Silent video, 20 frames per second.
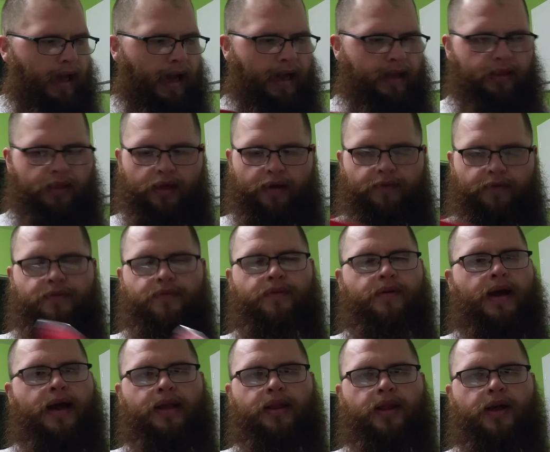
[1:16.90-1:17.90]
I
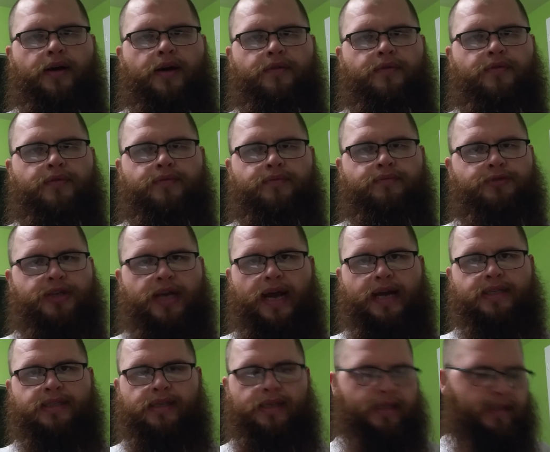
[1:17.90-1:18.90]
love
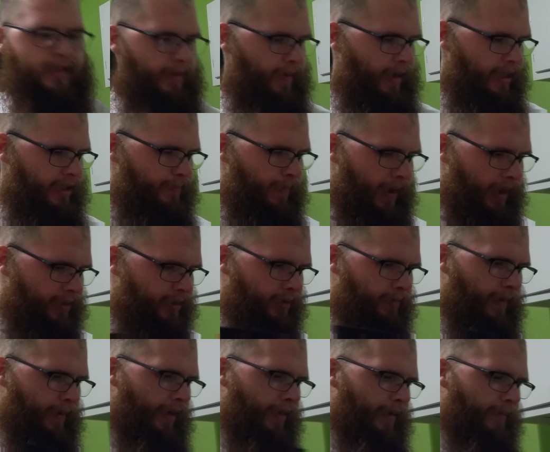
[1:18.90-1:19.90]
Jack Link's. I'm not
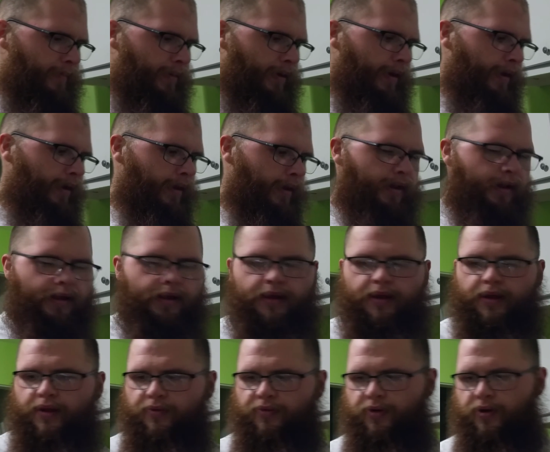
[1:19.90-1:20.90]
sponsored by them, but
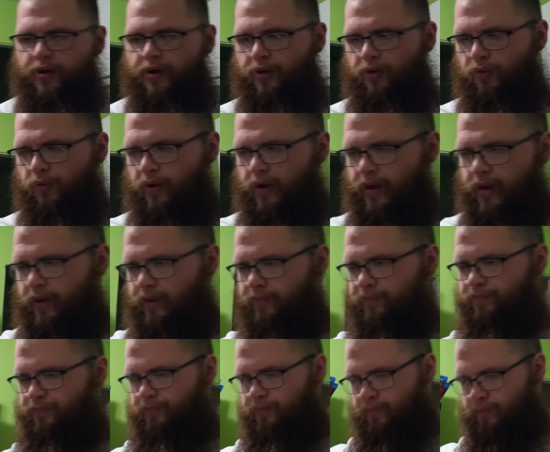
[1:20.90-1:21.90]
they're a great
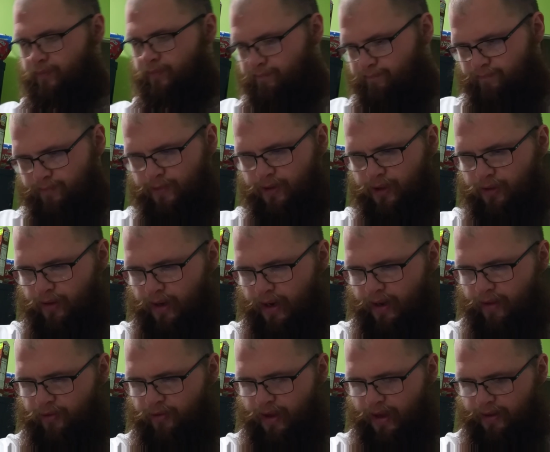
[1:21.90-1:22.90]

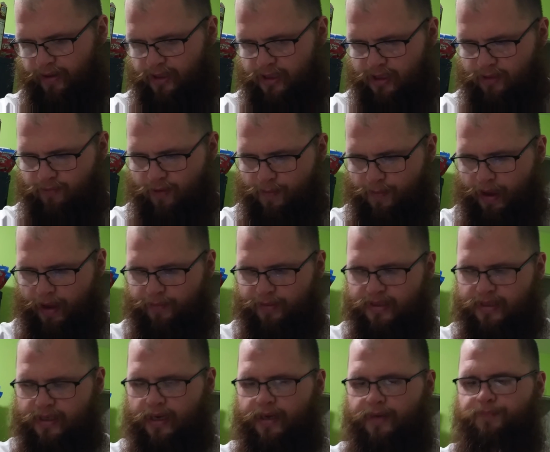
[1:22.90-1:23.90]
thing. This is from
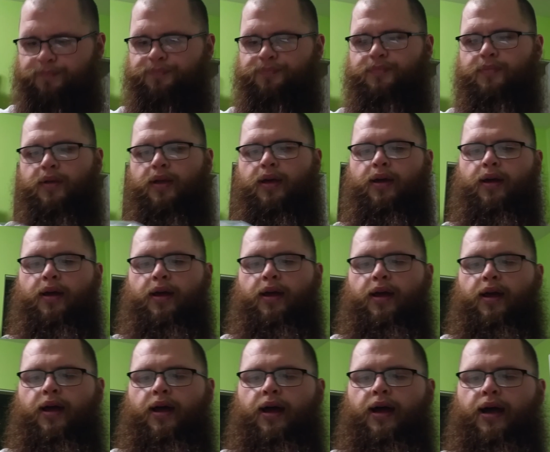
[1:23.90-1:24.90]
Amazon.
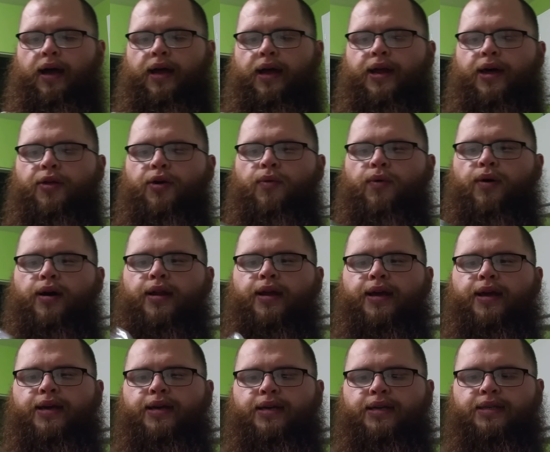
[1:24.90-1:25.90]
Another one
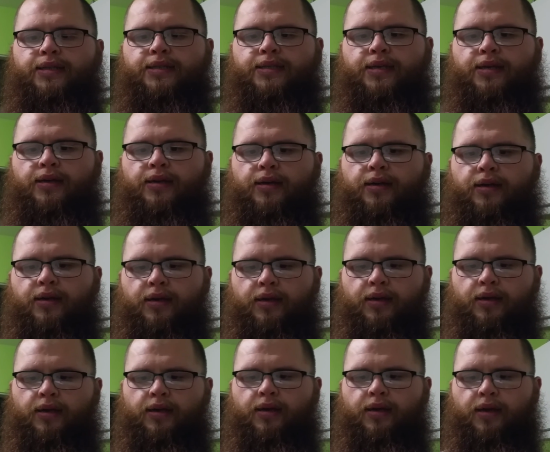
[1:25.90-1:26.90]
is
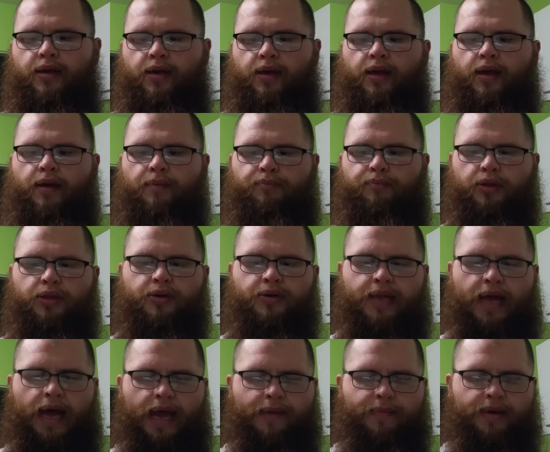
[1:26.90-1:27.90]
Blue
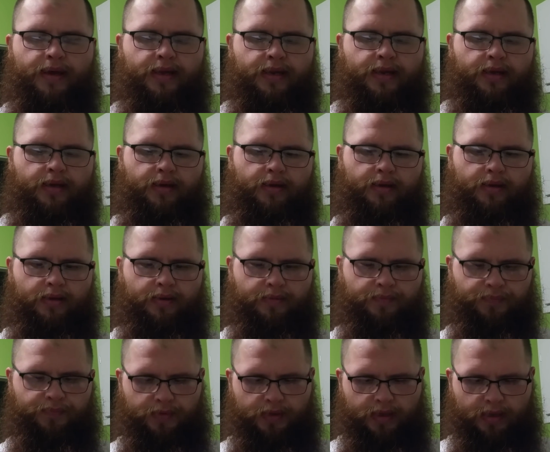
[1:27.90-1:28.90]
Diamond
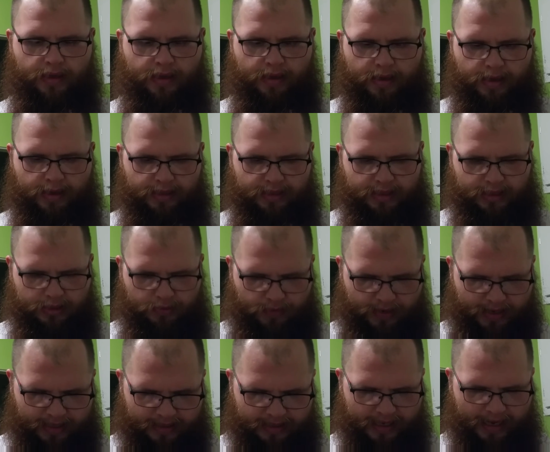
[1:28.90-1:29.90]

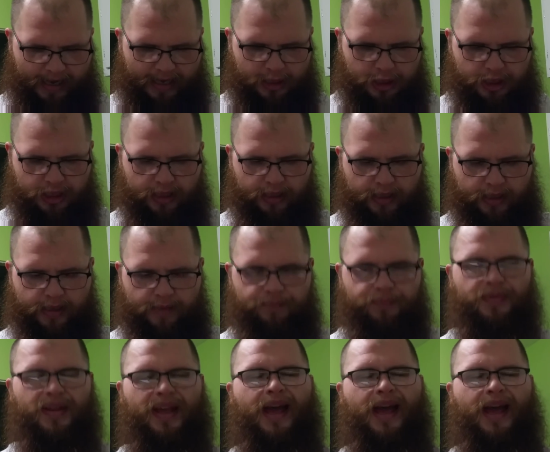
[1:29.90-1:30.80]
Sweet Thai Chili.